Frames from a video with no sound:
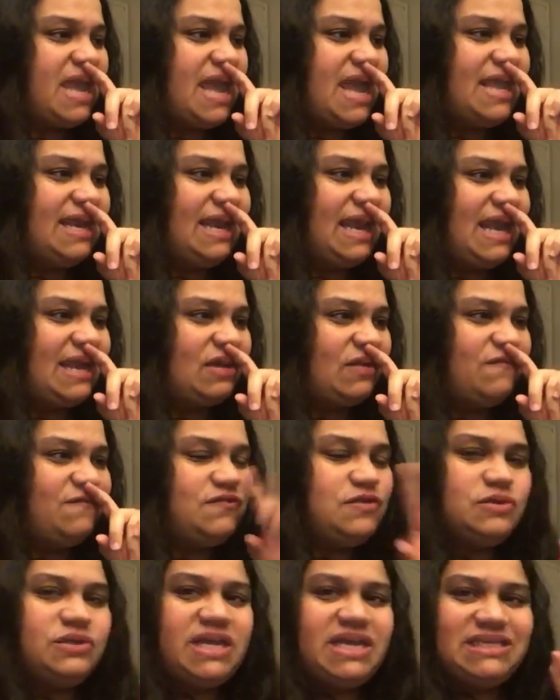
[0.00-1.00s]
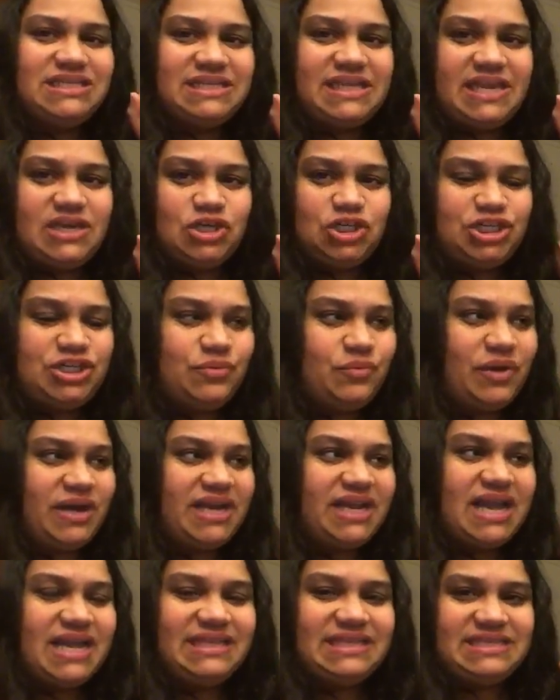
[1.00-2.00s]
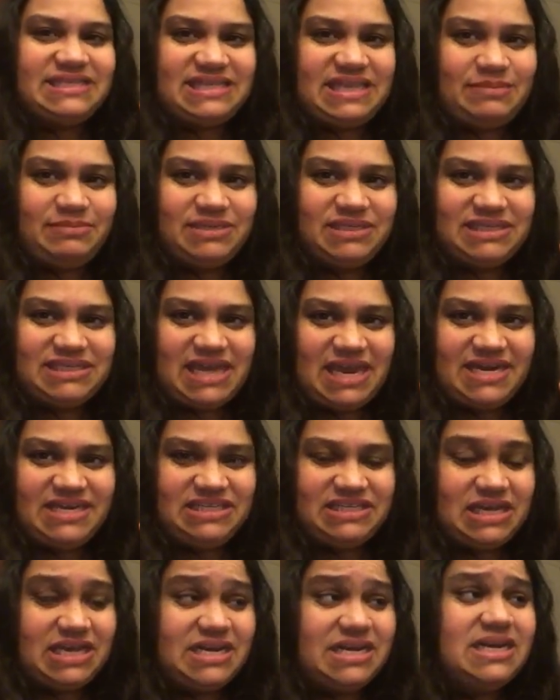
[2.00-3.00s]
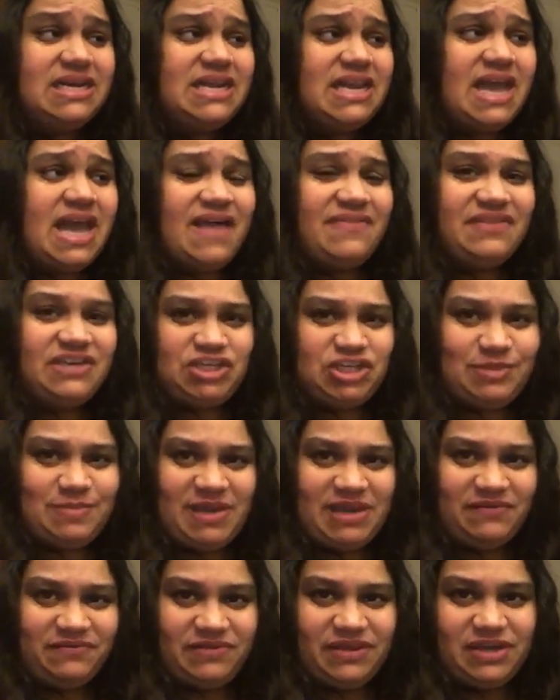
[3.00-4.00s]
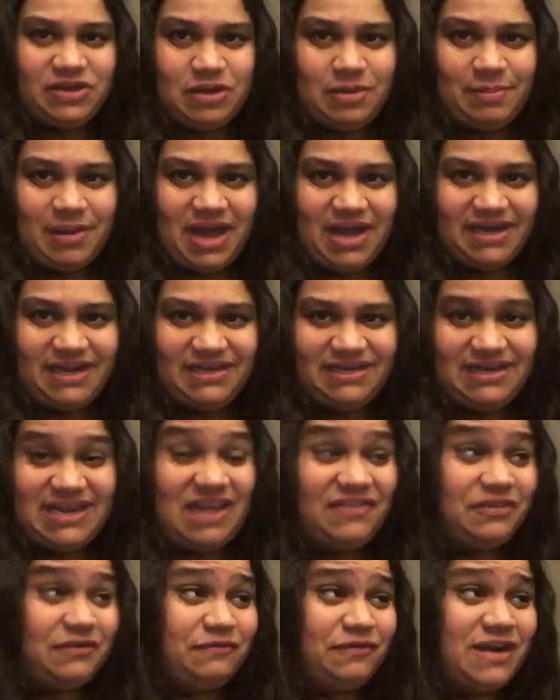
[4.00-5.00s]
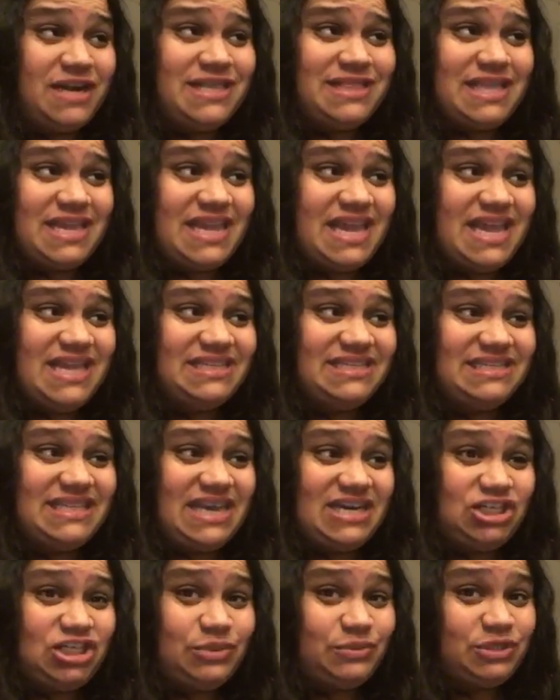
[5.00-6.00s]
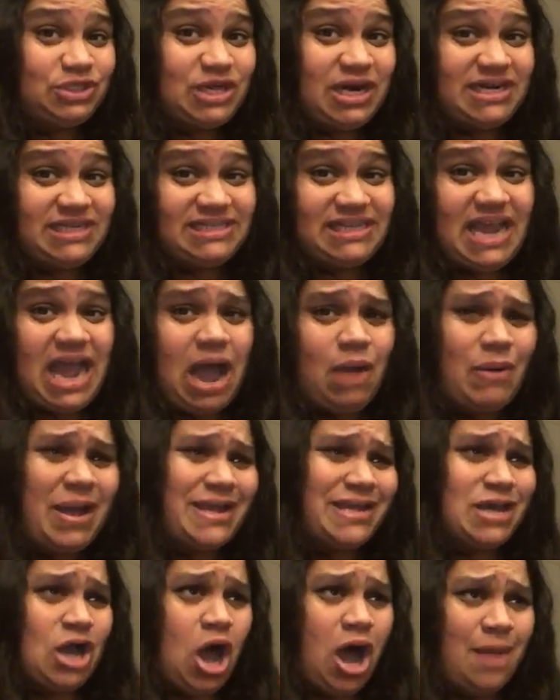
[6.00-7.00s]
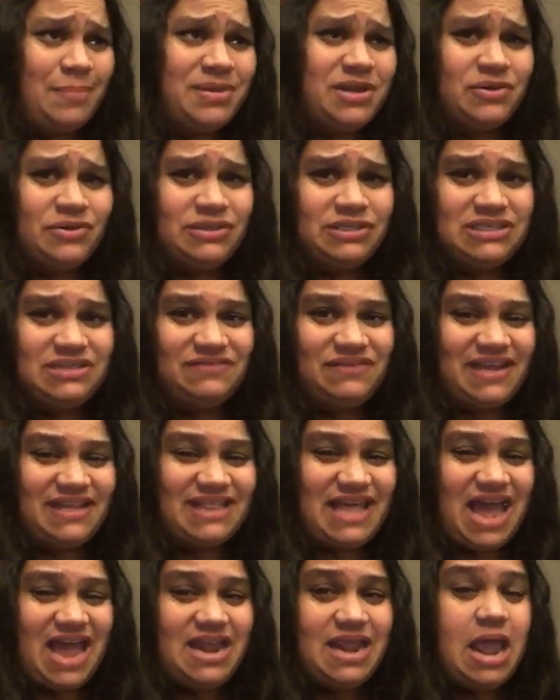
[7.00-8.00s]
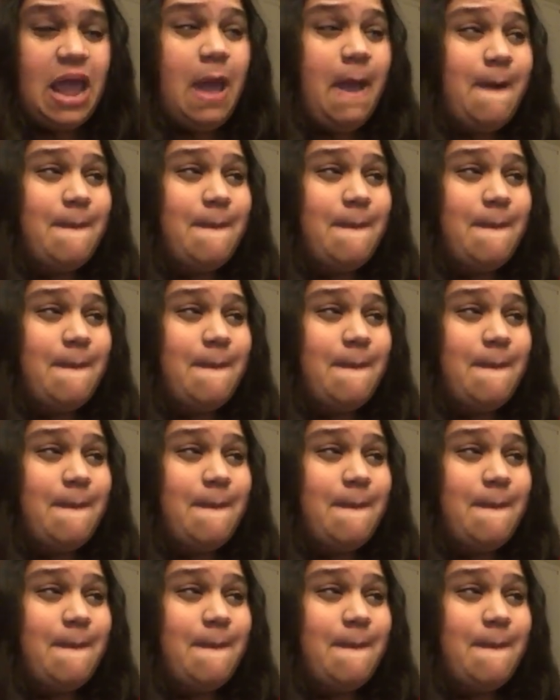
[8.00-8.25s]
And like a few days later, she went and got the same design done, and then she made a video about it. Now, the funny thing is that she was trying to say how I copy her and stuff like that.